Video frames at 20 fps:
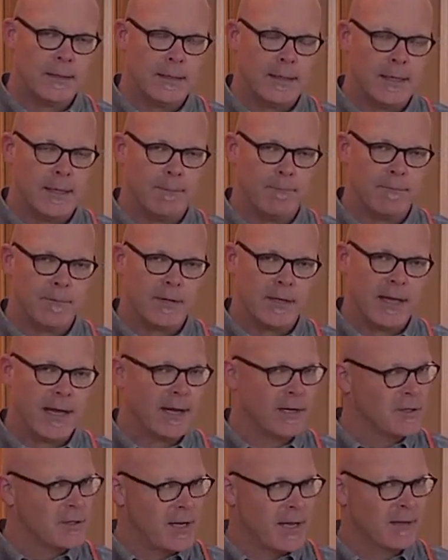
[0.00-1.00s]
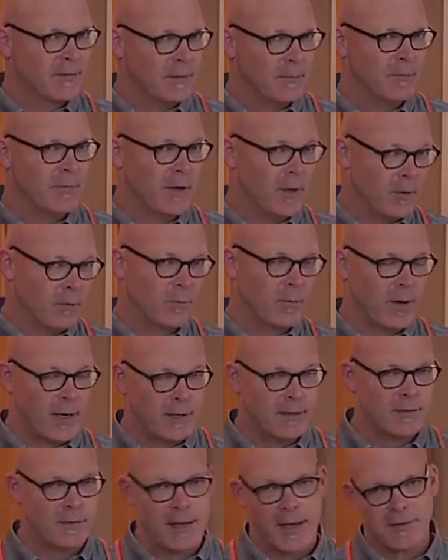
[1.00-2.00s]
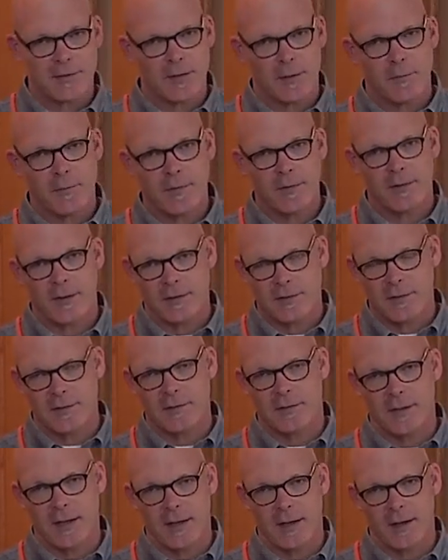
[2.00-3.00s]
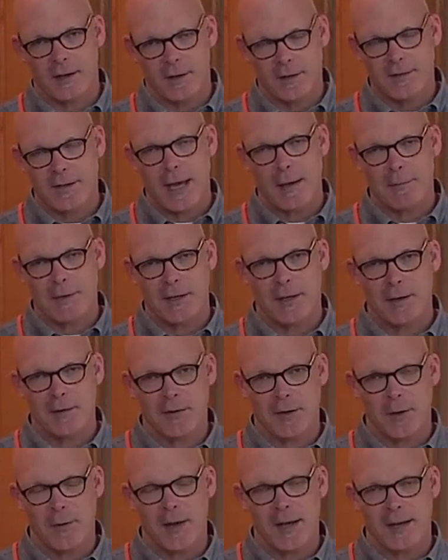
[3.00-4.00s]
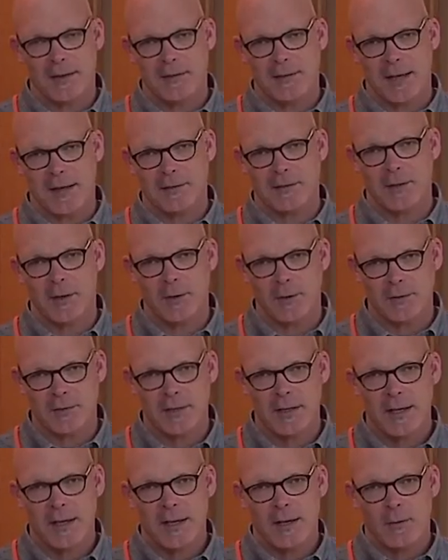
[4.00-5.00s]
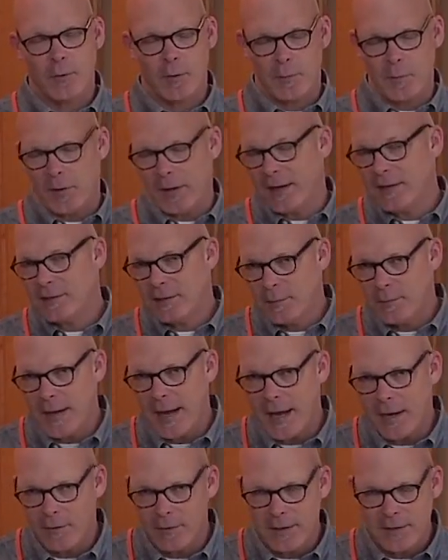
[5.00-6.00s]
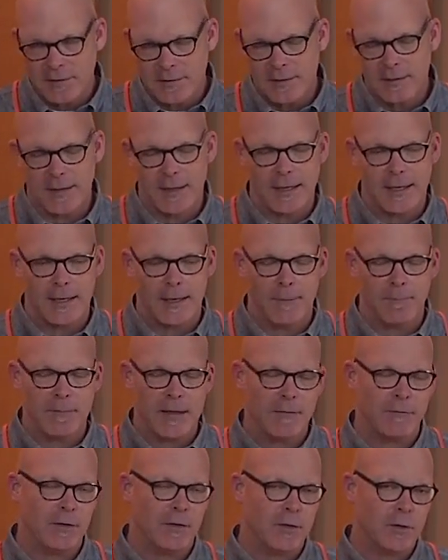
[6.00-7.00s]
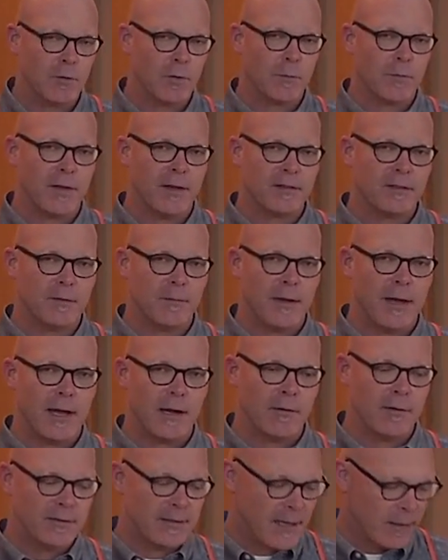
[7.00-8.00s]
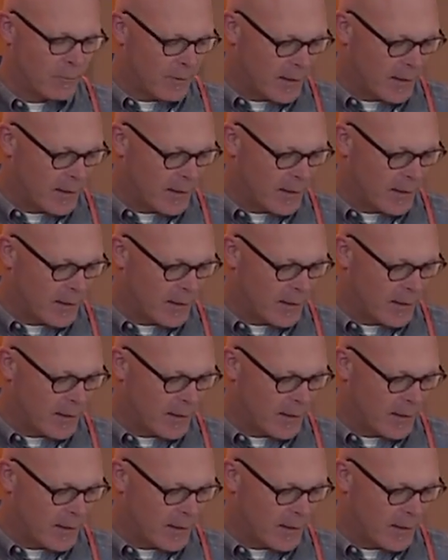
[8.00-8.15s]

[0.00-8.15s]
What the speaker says: You got to check them though, right? Test them. This is a good time of year to go ahead and test those. Replace the batteries. If you do replace the batteries, I'd